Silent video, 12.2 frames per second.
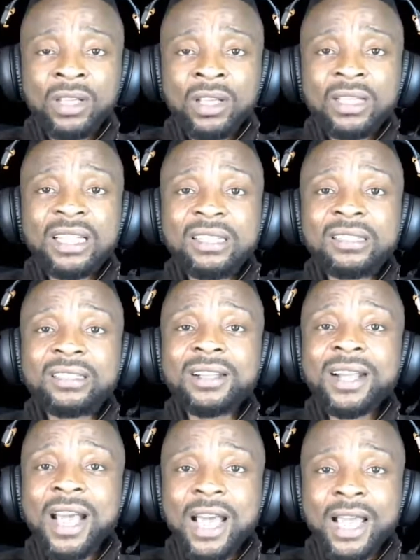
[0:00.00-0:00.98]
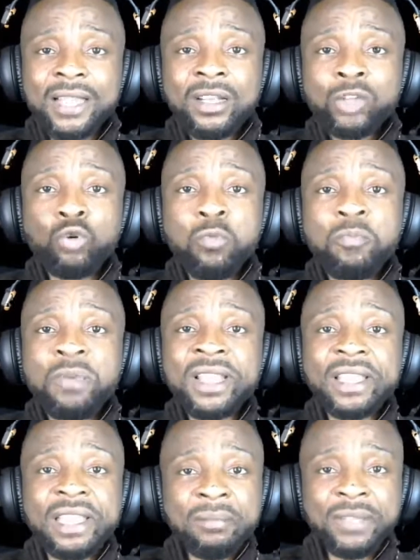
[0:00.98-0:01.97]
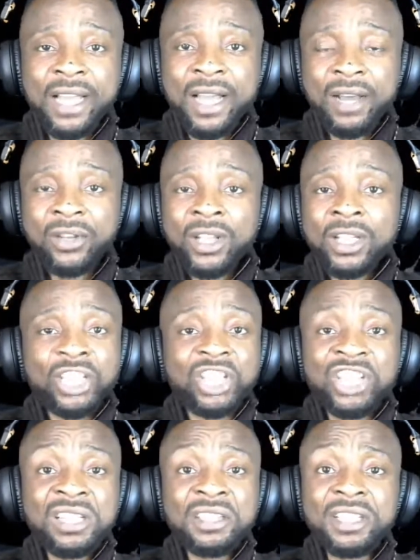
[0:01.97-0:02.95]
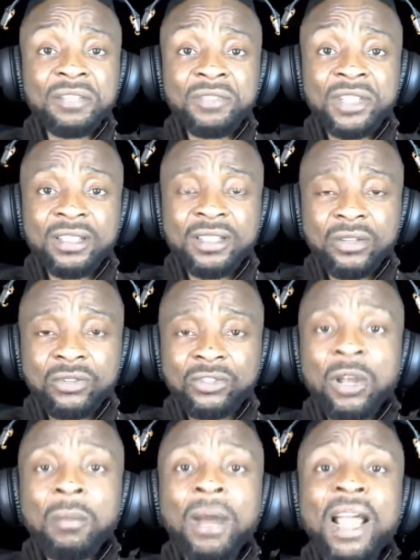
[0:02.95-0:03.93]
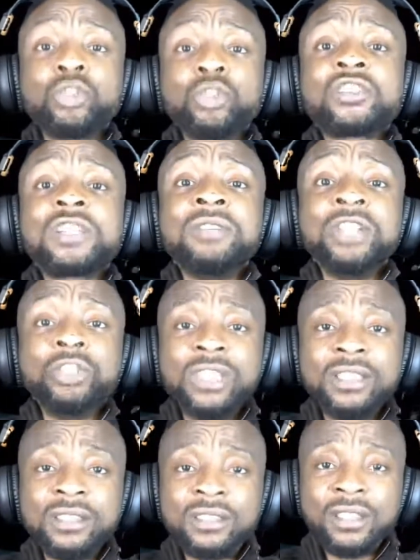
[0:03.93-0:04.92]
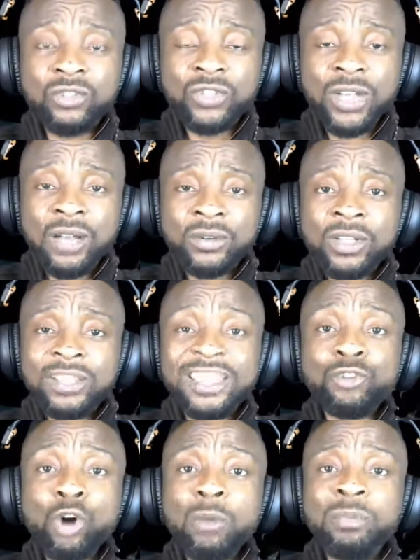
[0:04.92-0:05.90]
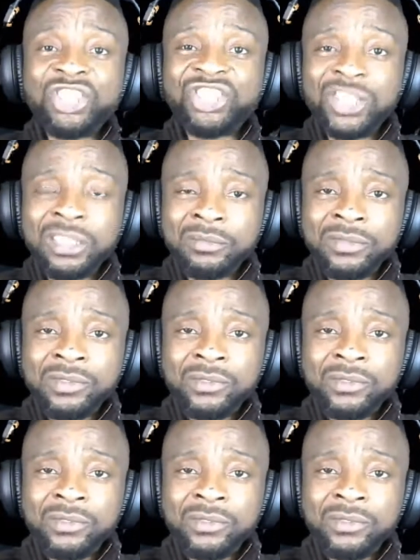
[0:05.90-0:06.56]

They tried to bring him down. She didn't give details, but I'm just giving you the details now. They rubbished him.